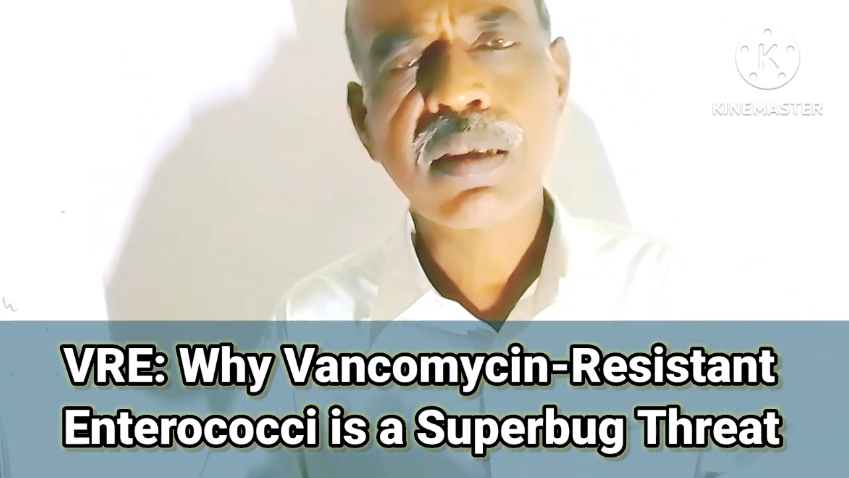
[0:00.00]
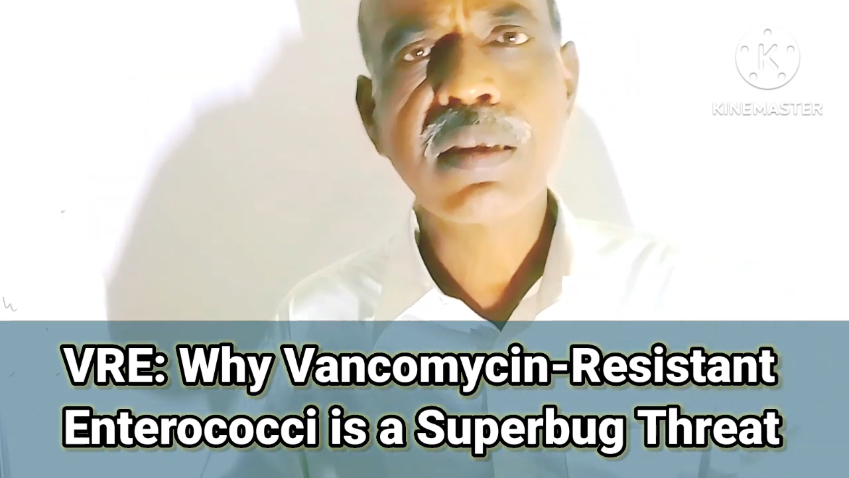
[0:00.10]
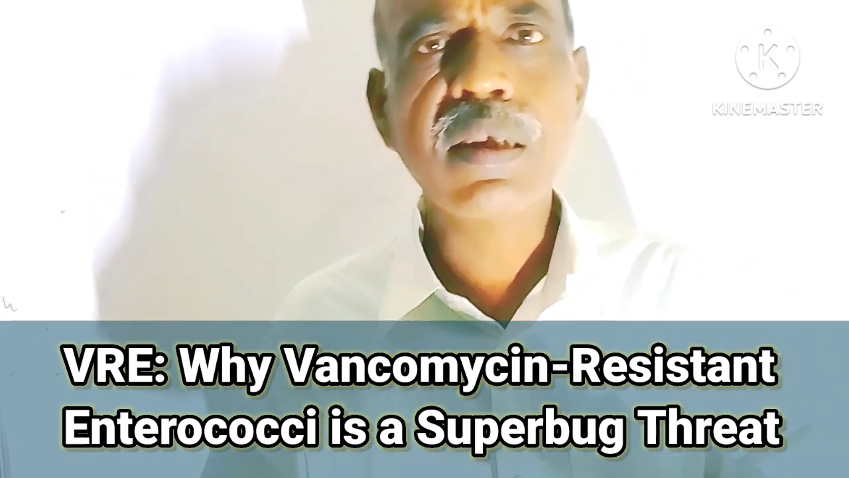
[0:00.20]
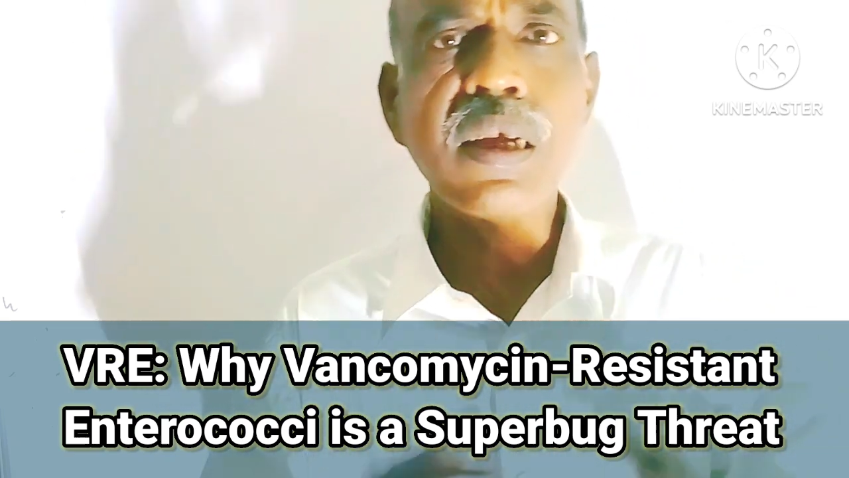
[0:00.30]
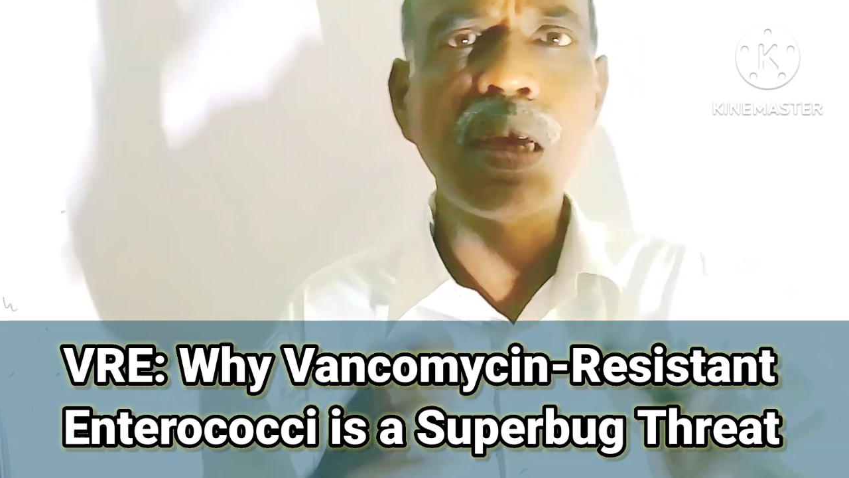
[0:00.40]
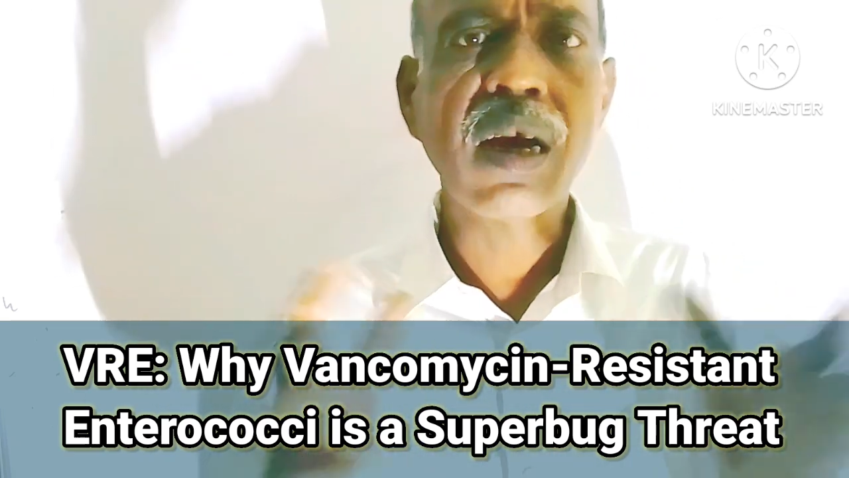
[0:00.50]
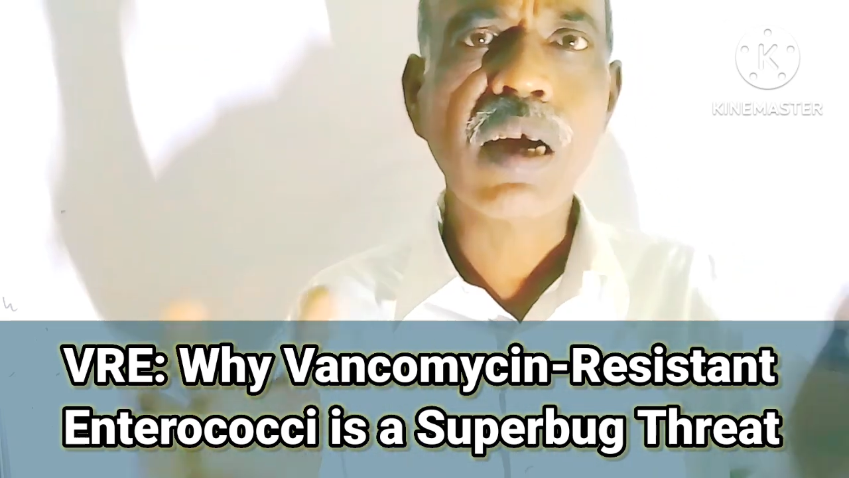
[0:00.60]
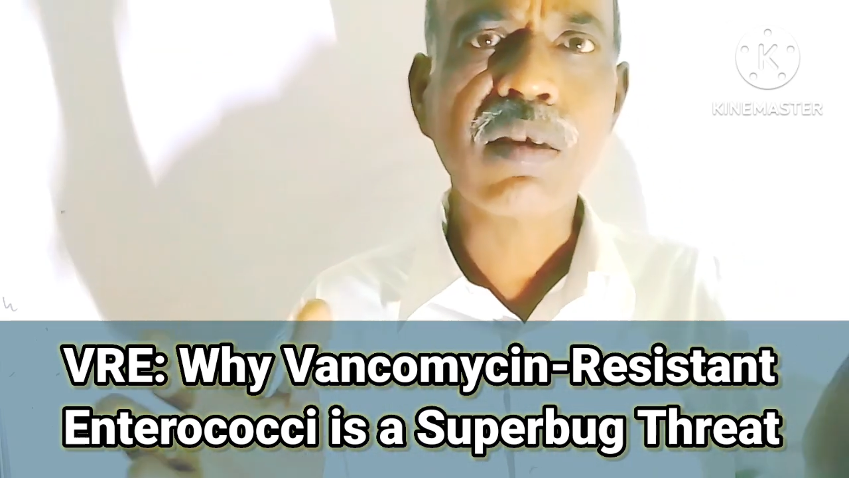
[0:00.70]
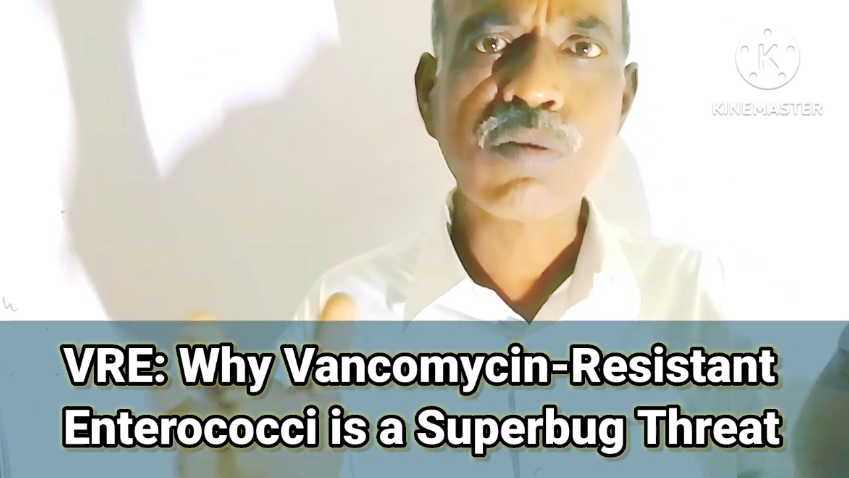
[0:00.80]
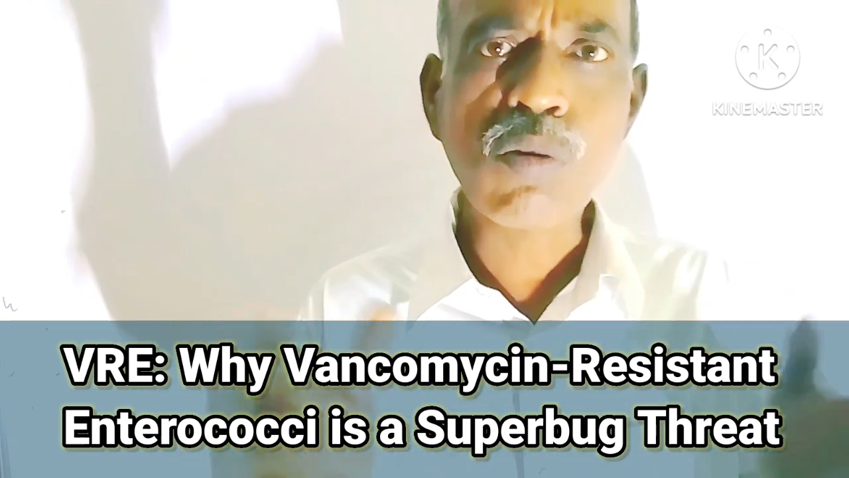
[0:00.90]
they
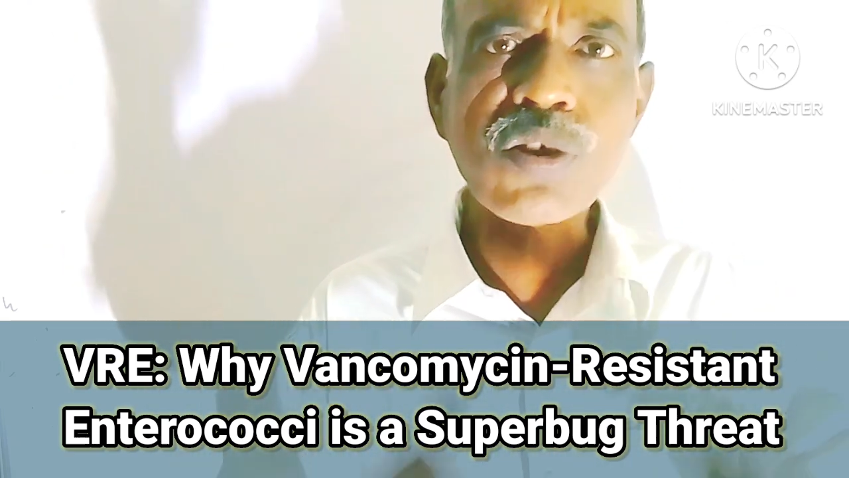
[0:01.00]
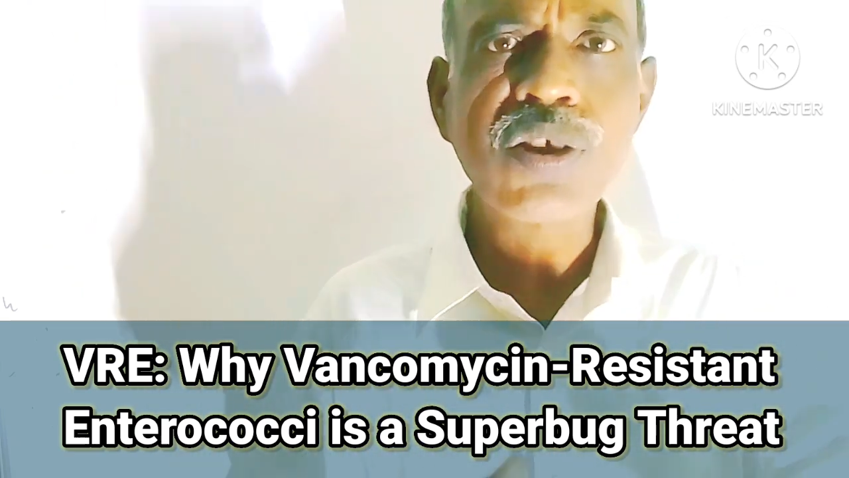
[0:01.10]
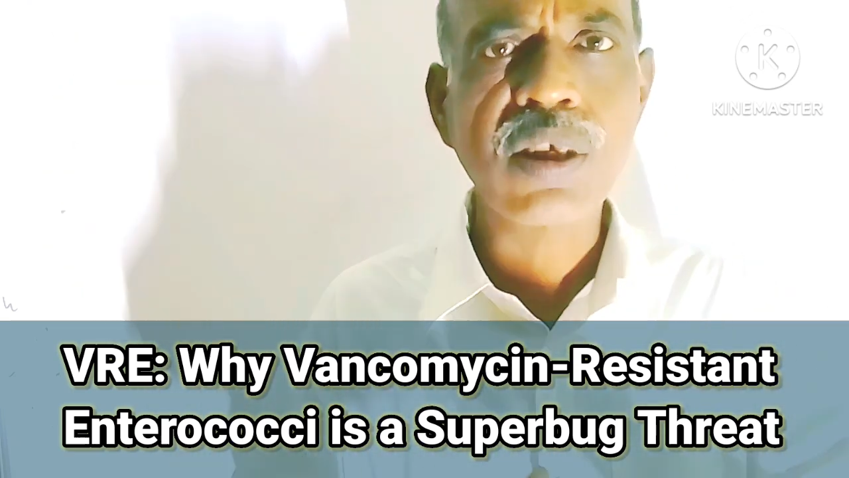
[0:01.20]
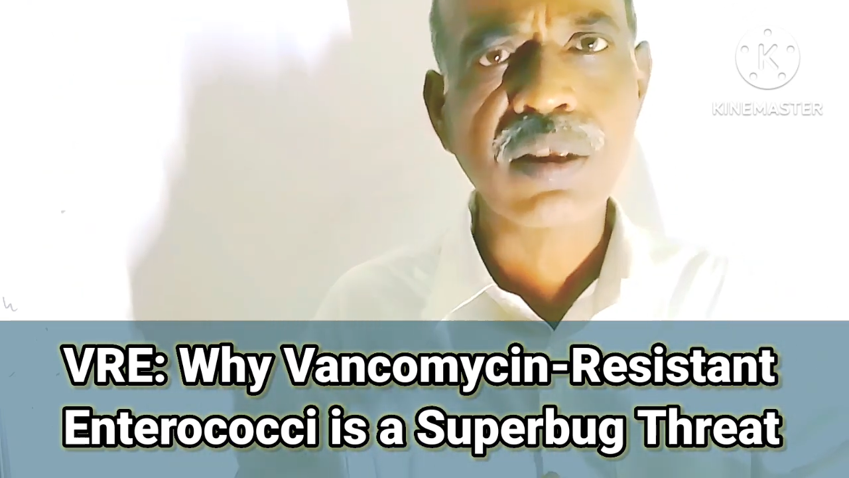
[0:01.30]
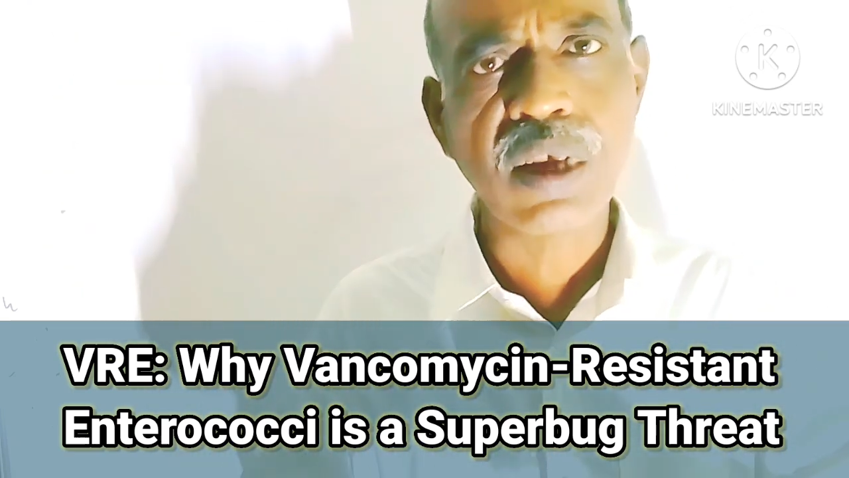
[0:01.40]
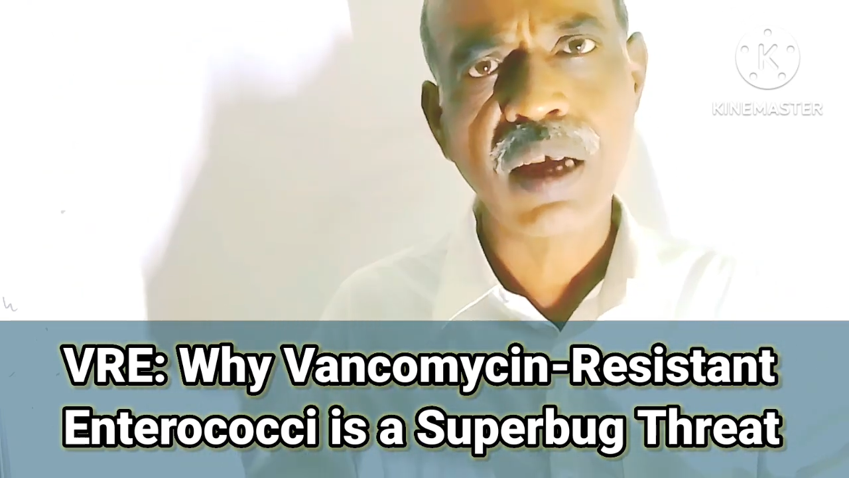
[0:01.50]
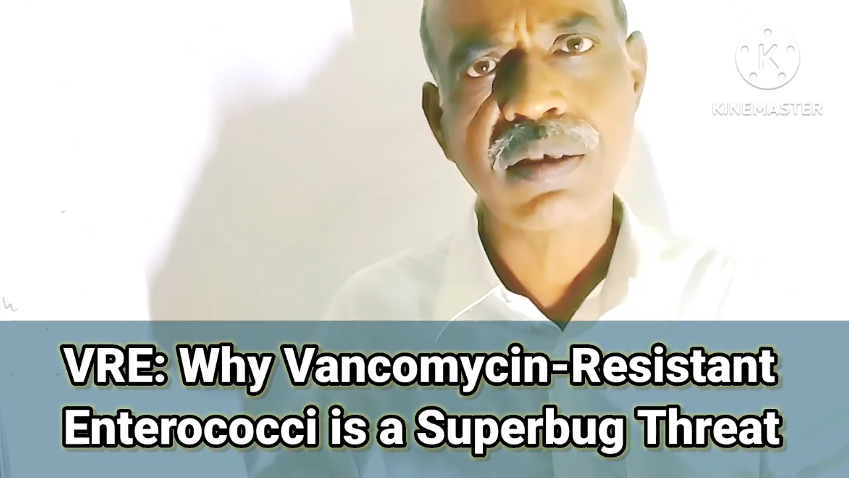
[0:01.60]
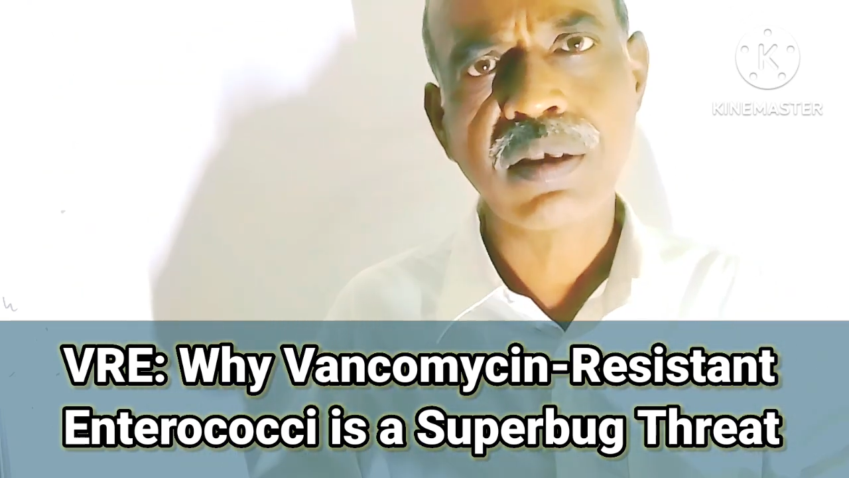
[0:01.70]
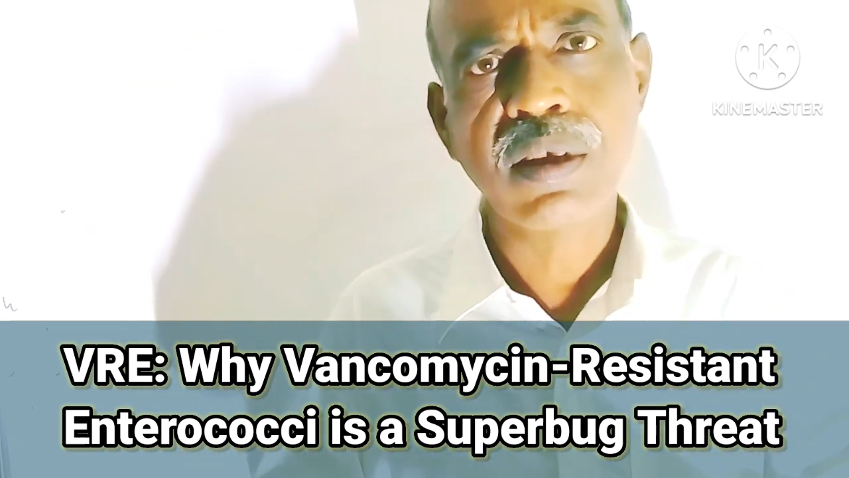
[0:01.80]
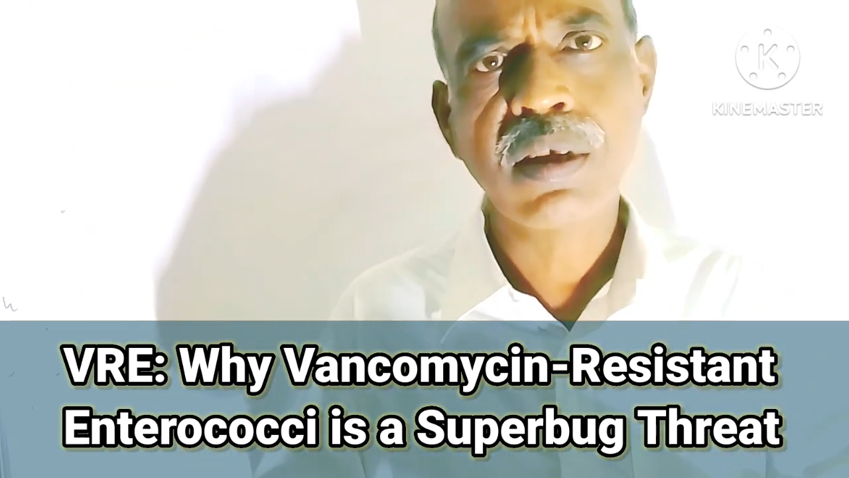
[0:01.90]
are noticing
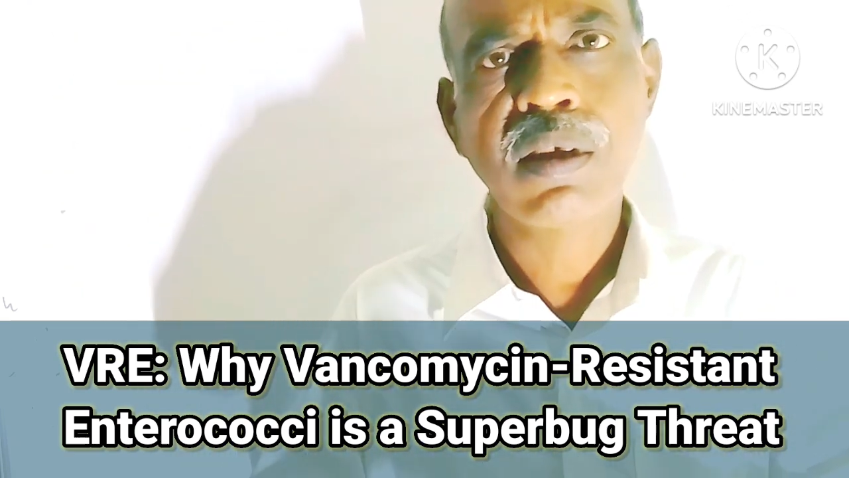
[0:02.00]
that